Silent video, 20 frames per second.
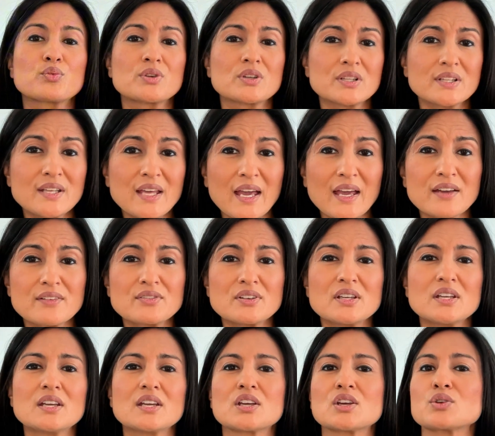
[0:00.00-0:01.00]
really
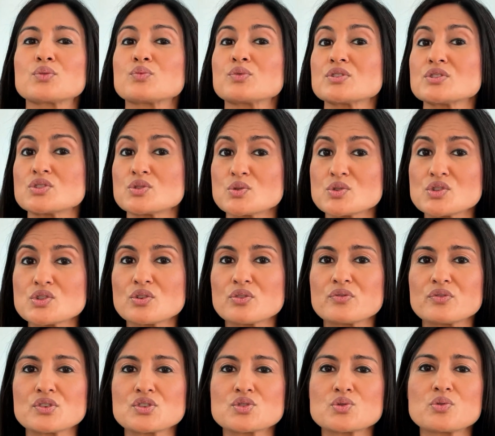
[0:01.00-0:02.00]
heavy, it can reduce your
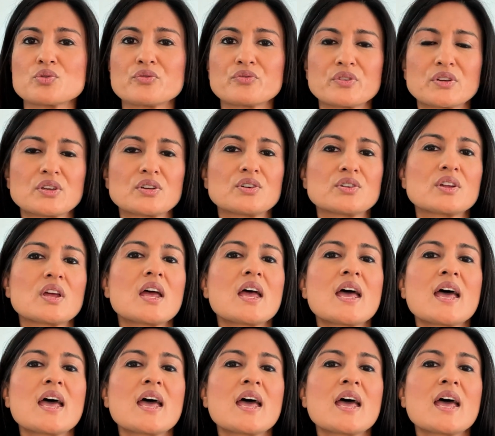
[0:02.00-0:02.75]
visual field,